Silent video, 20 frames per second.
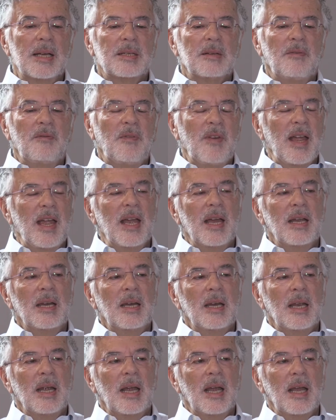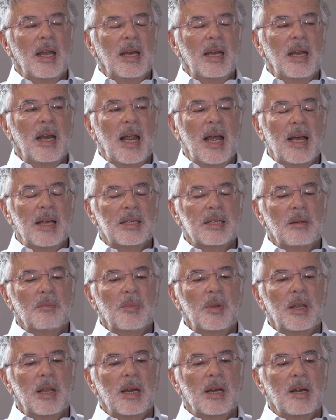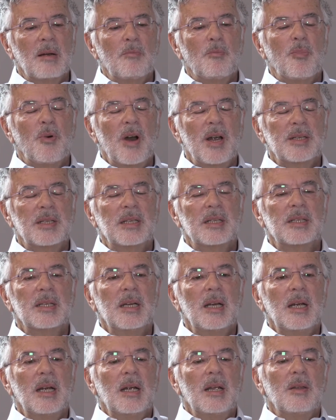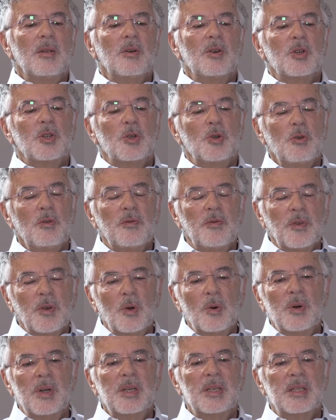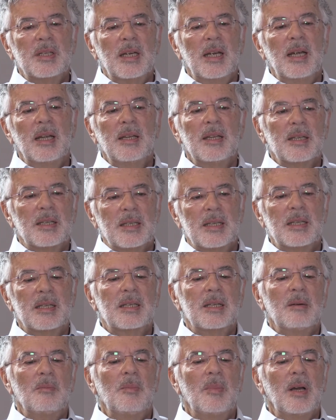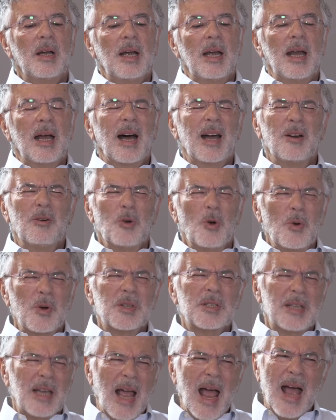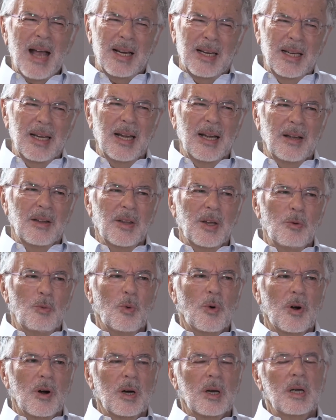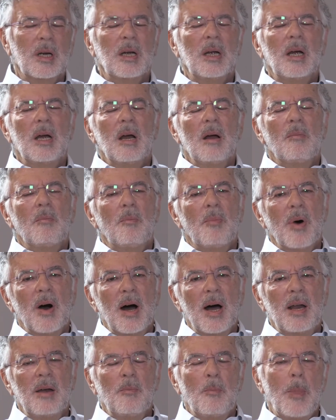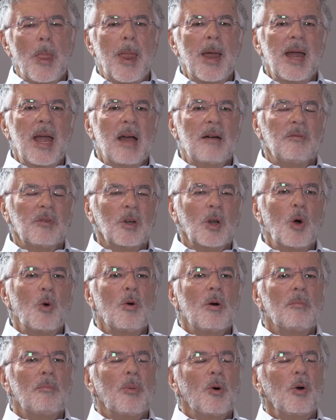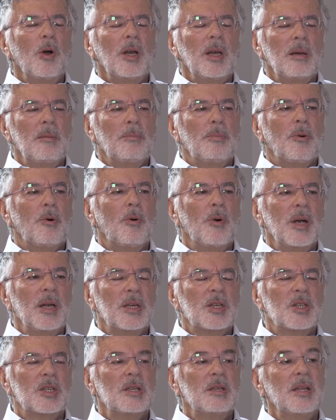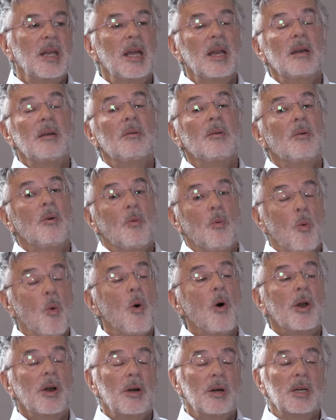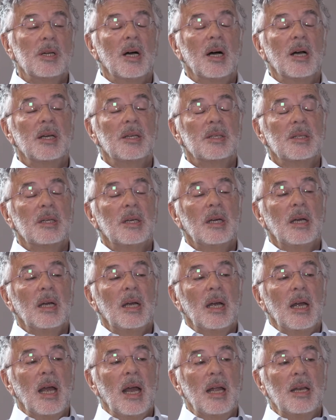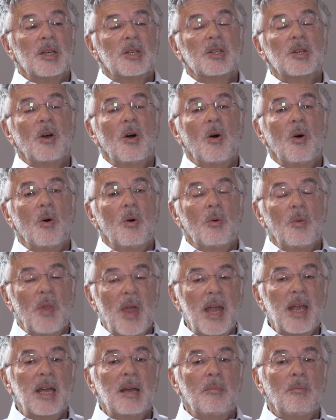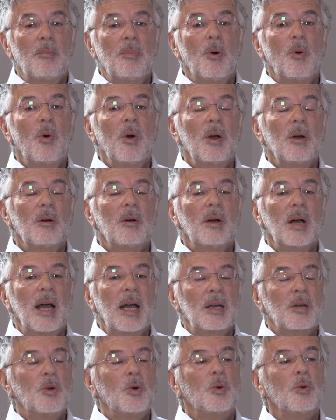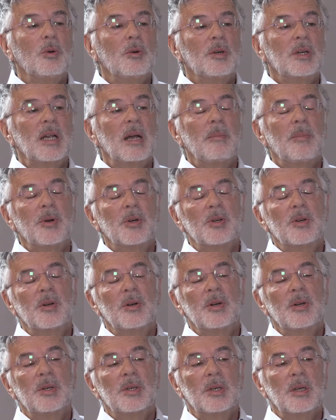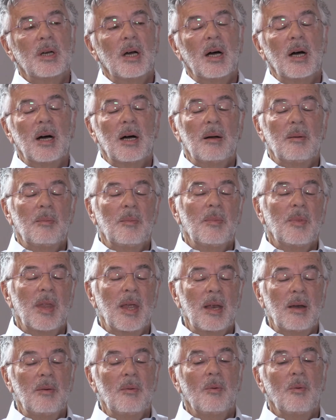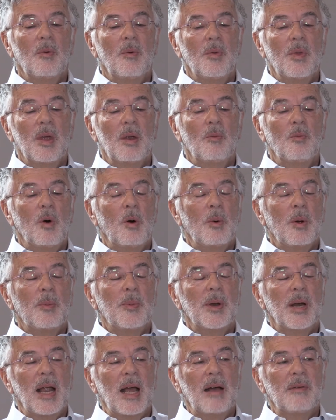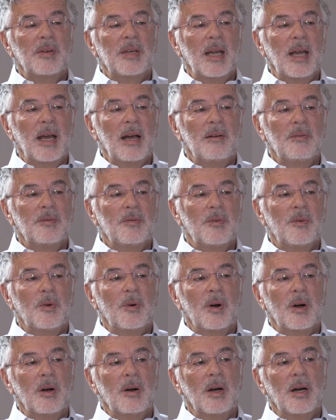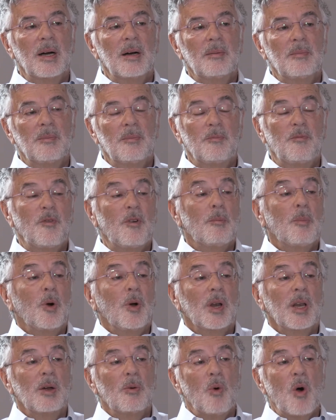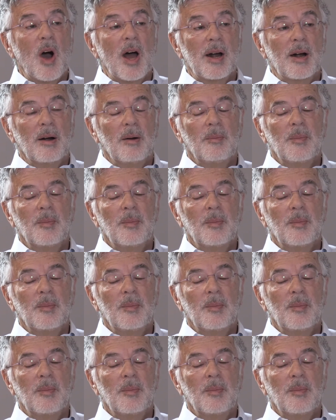a fan, and it has something that compresses. There's two fluids in the system. I don't know exactly how they work, but they have lower boiling points than water does. And so they can boil at cooler temperatures than what we would have to have for boiling water.